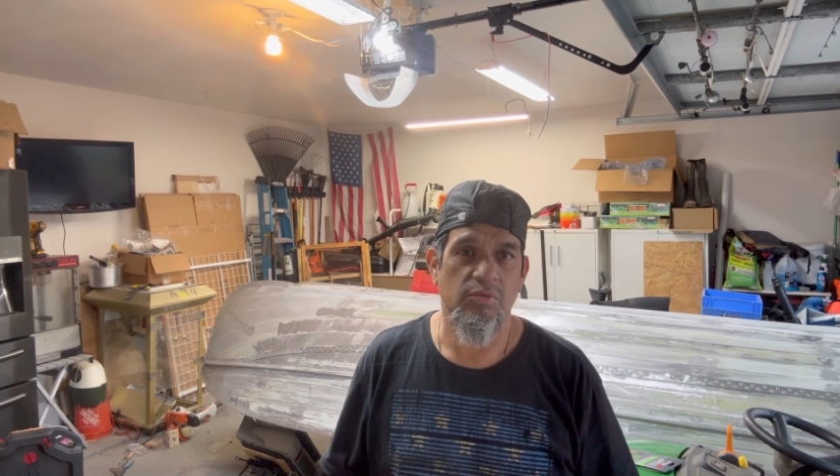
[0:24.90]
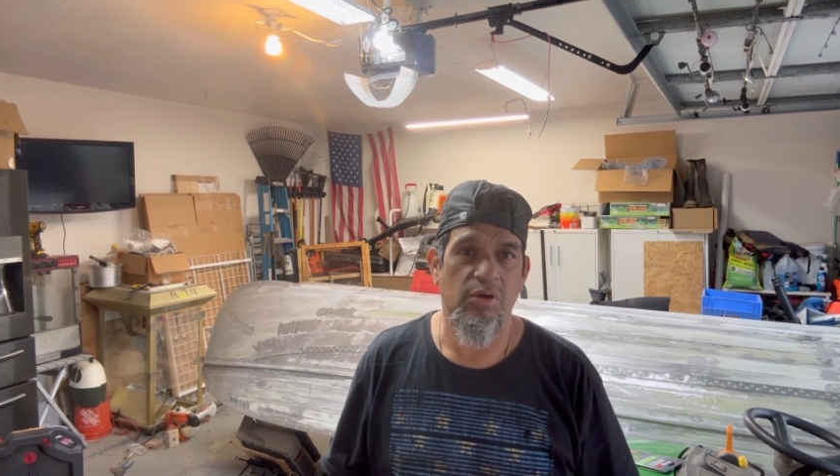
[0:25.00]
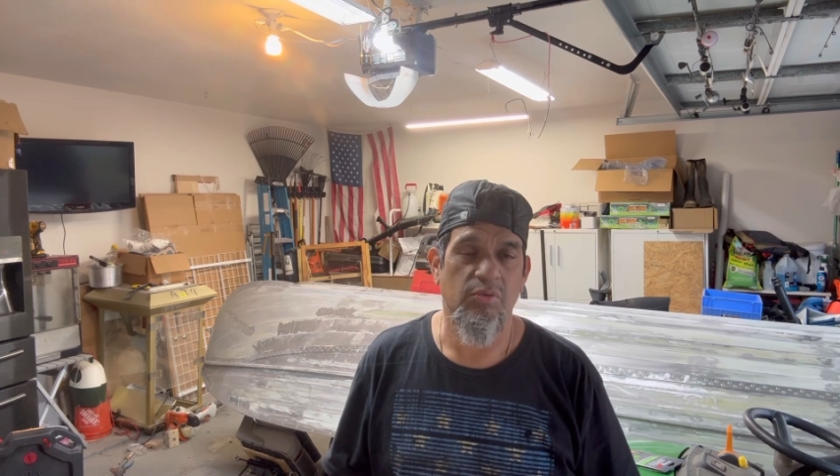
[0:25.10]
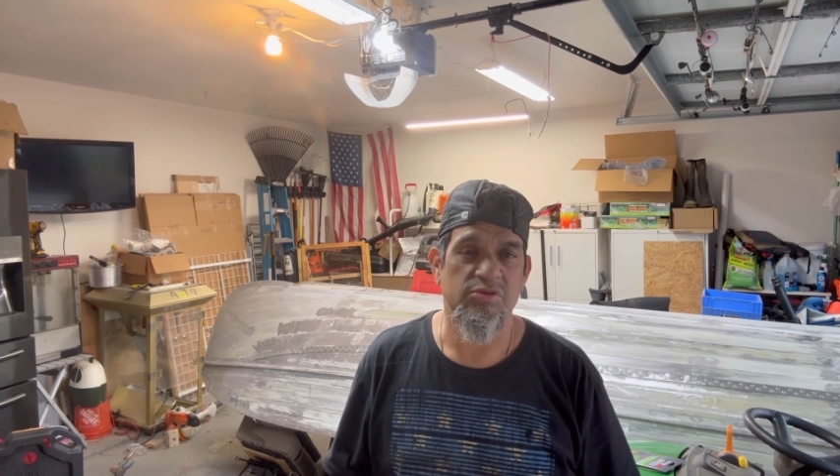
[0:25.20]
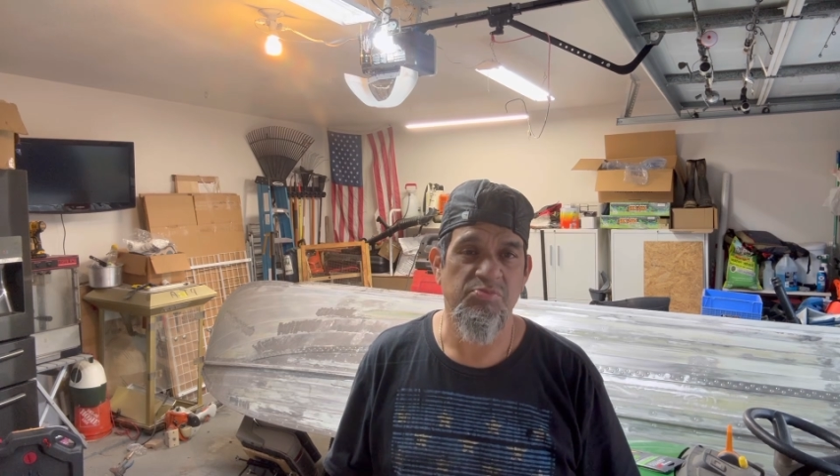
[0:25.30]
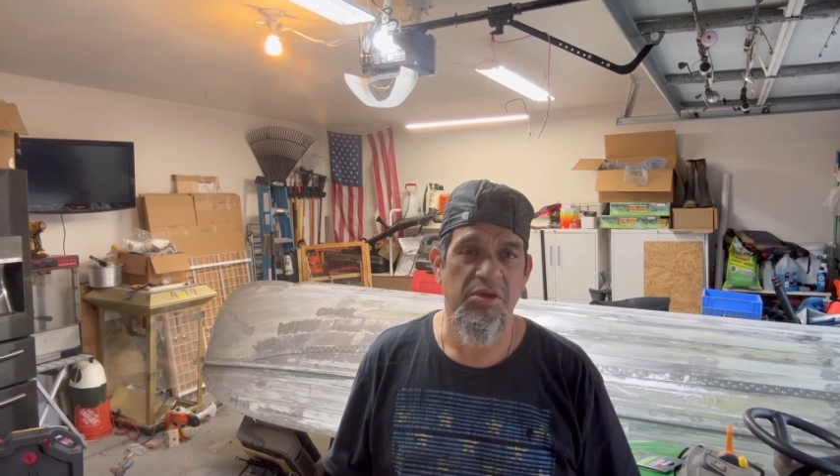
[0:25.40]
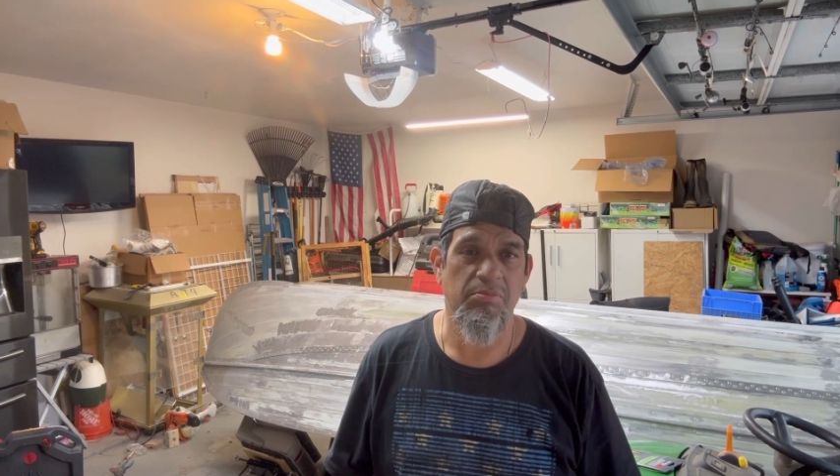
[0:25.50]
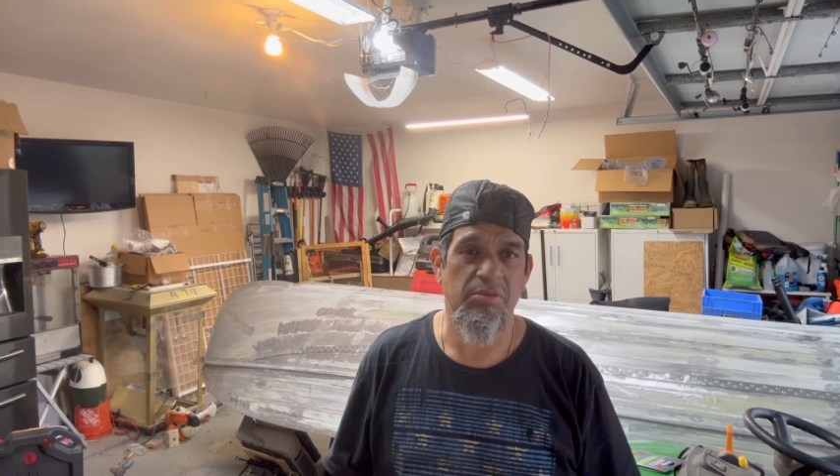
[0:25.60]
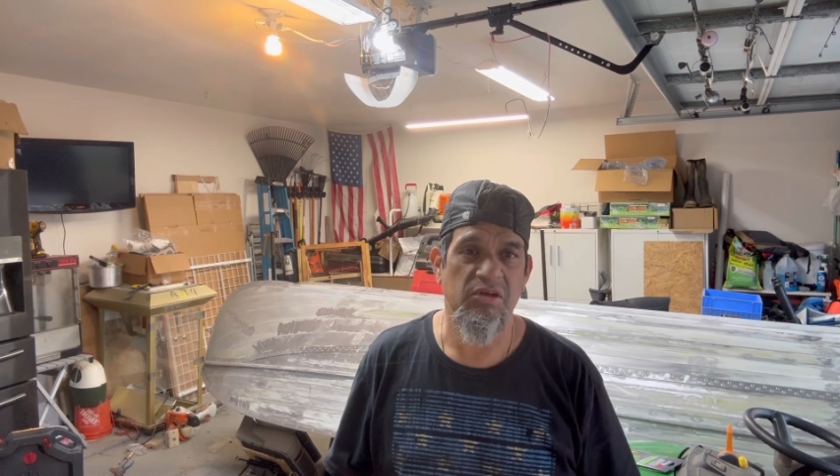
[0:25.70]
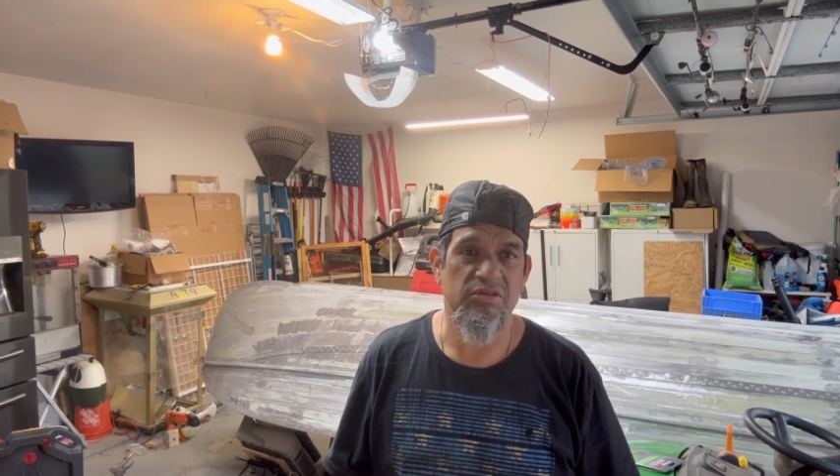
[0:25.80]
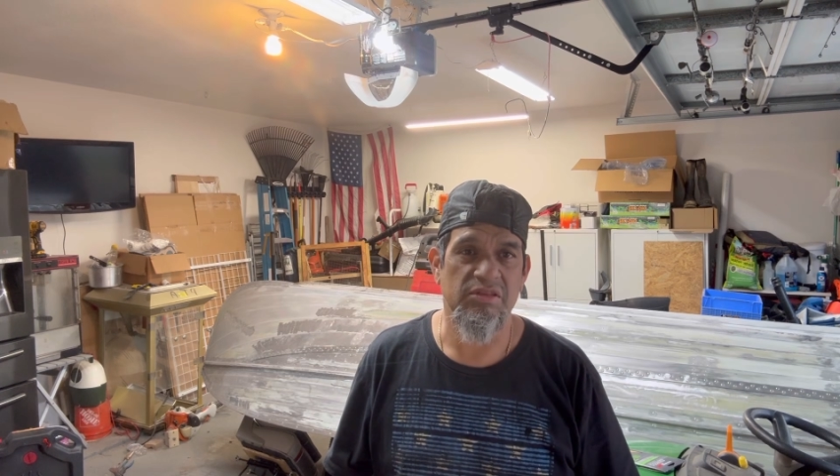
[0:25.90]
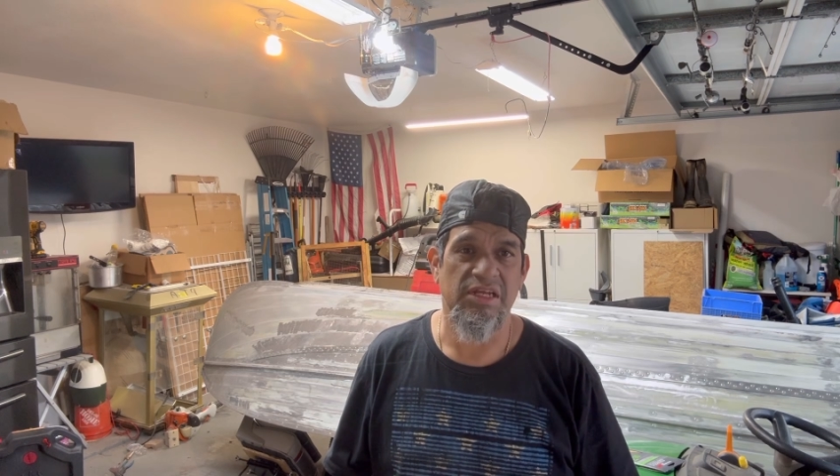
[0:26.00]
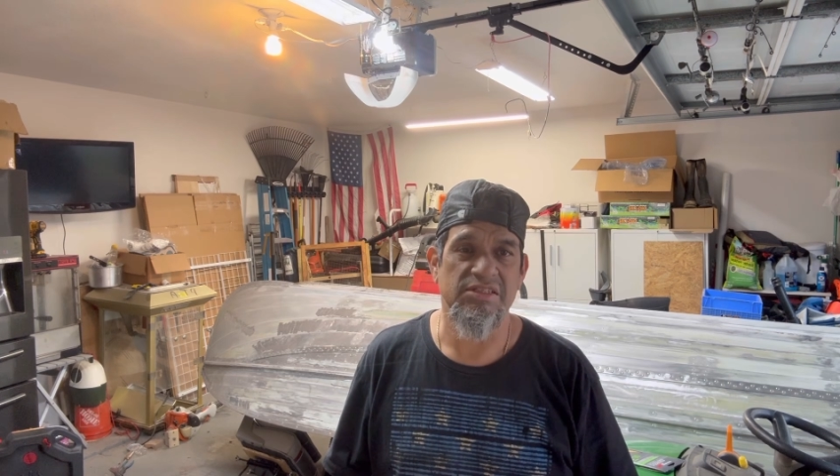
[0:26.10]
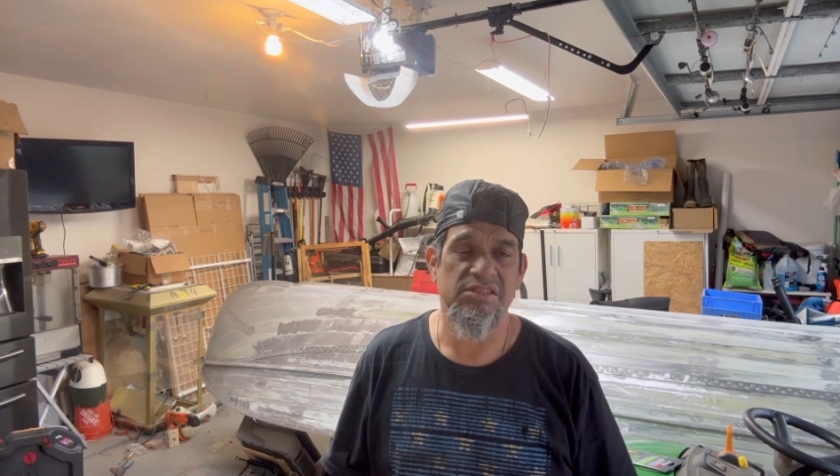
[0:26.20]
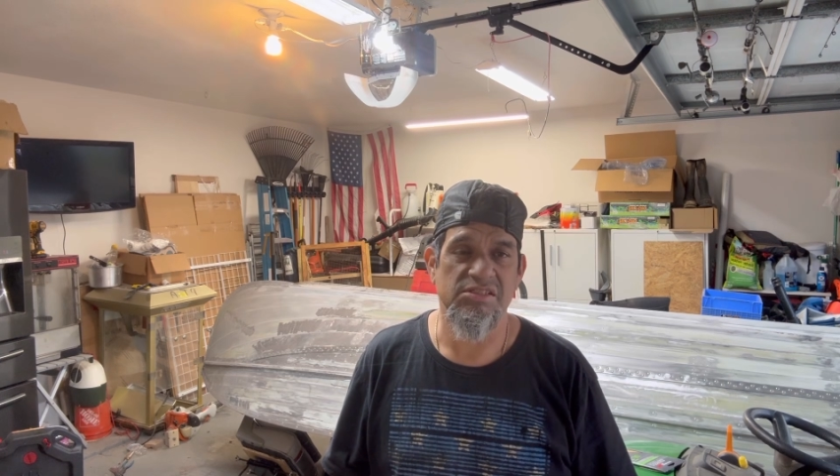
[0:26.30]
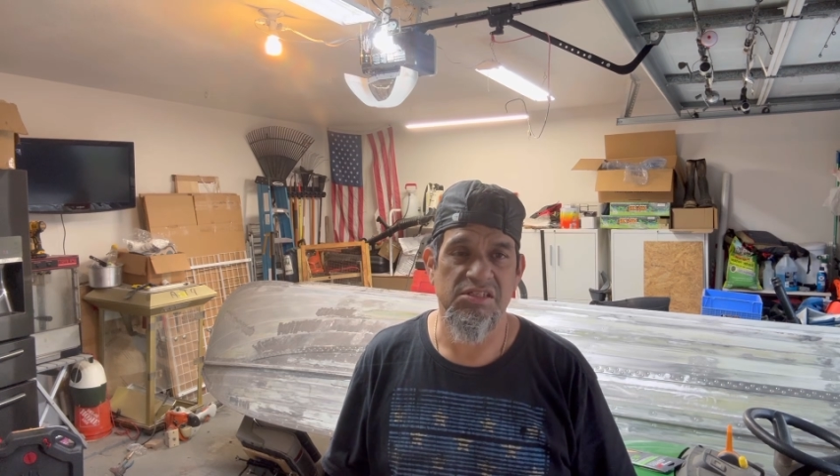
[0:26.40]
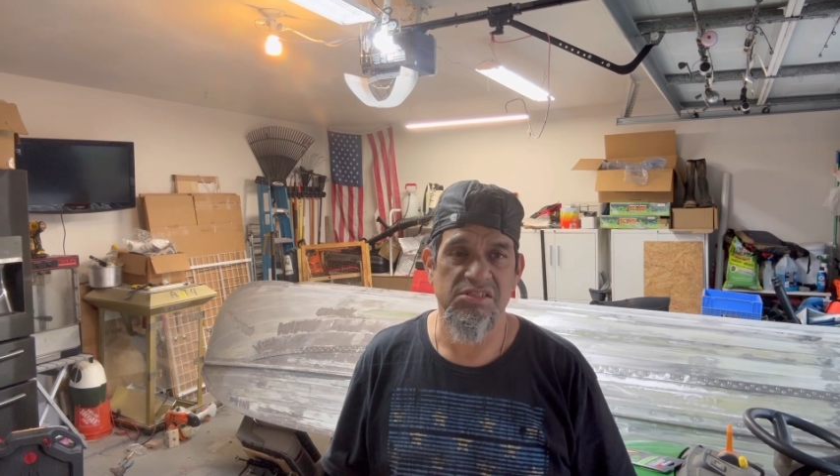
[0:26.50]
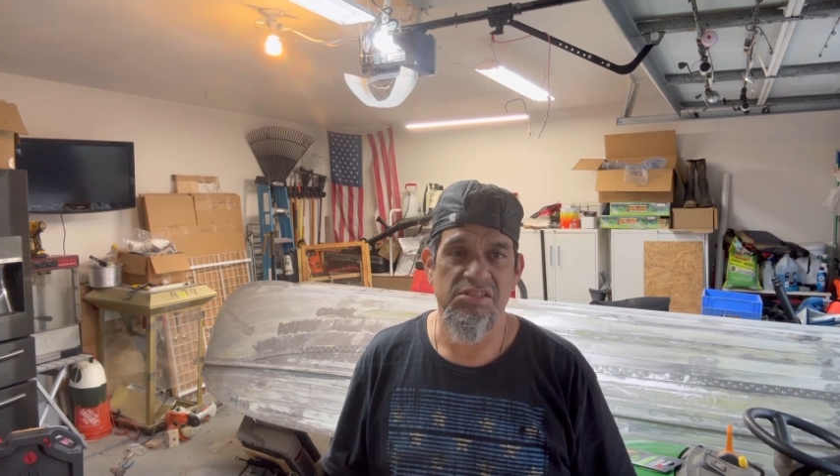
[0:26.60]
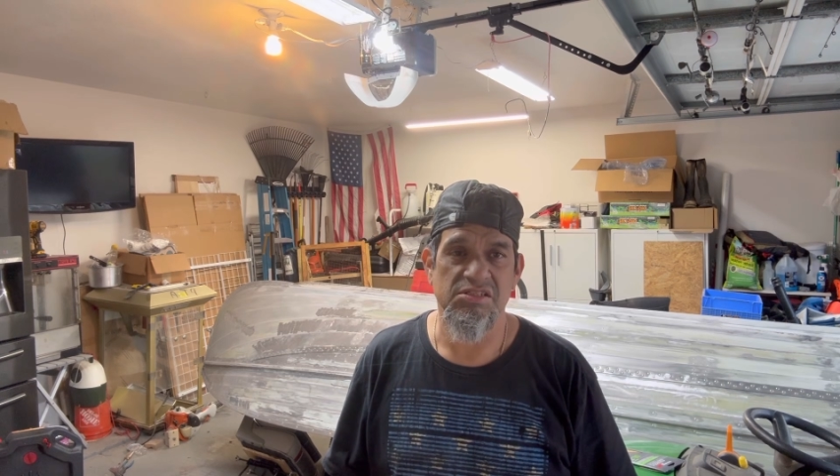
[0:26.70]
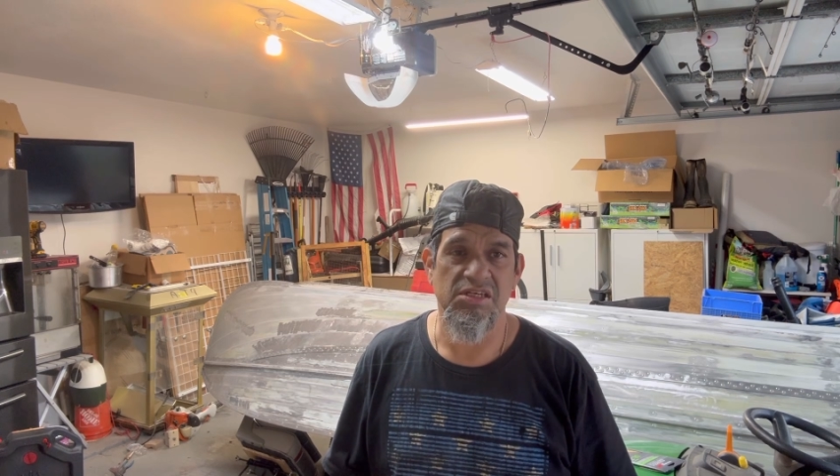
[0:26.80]
was being built in
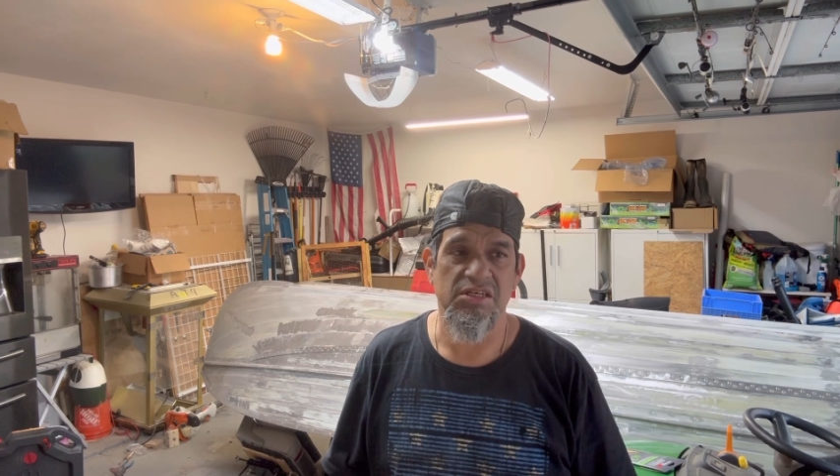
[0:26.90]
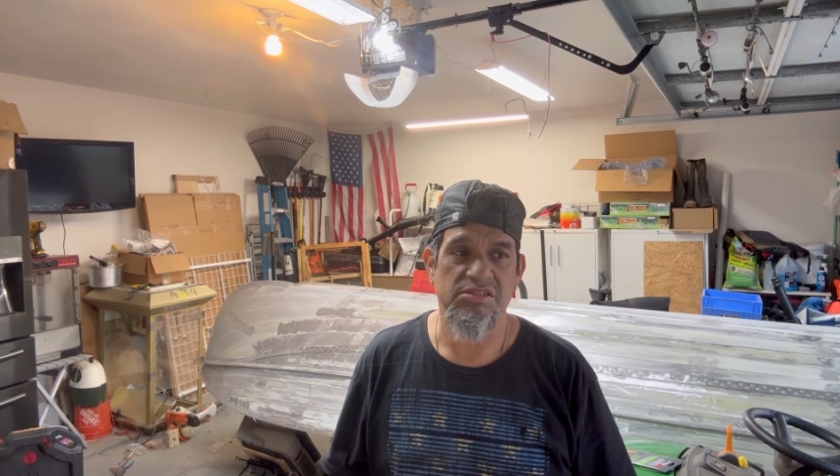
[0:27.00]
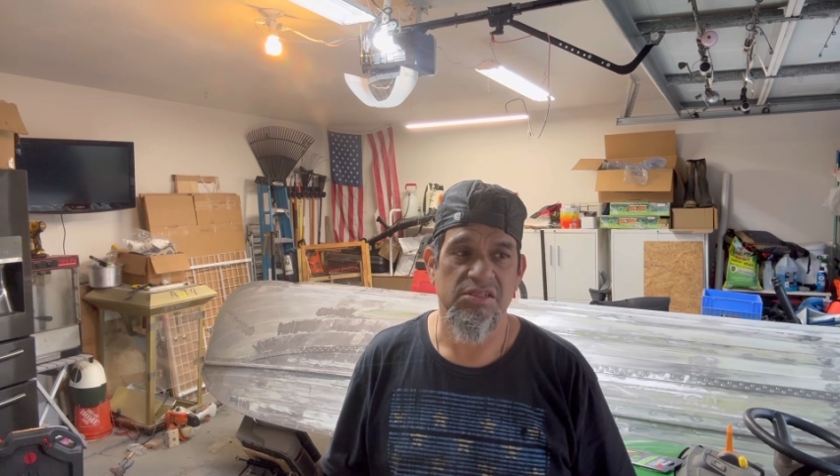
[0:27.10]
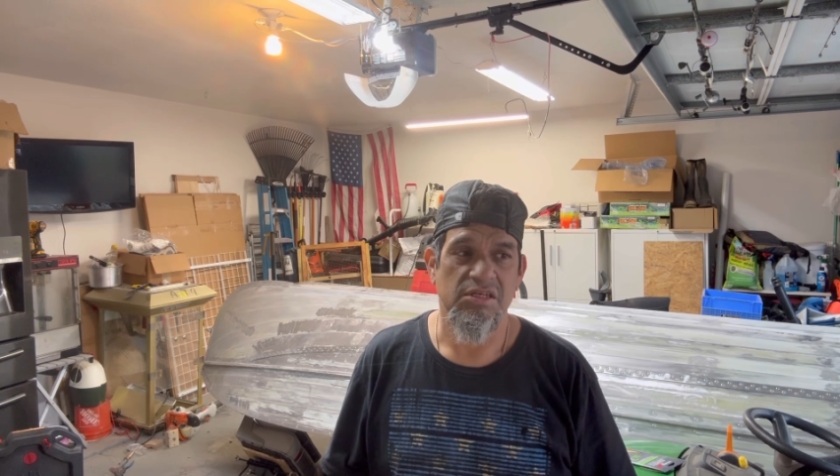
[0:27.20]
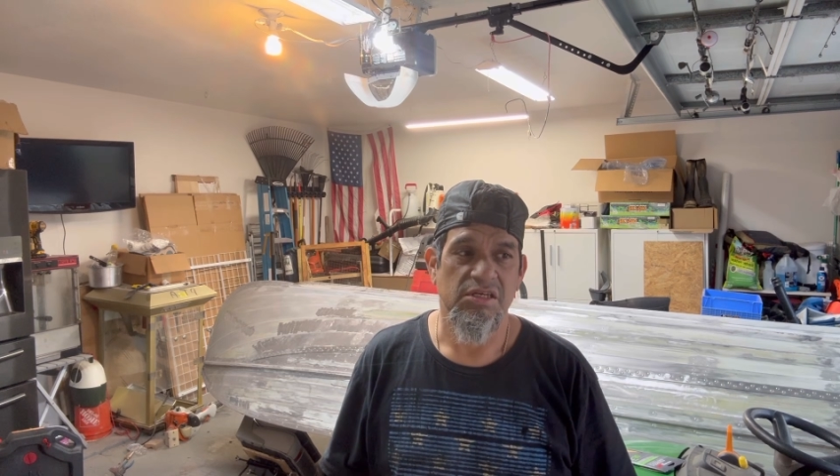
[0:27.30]
1966.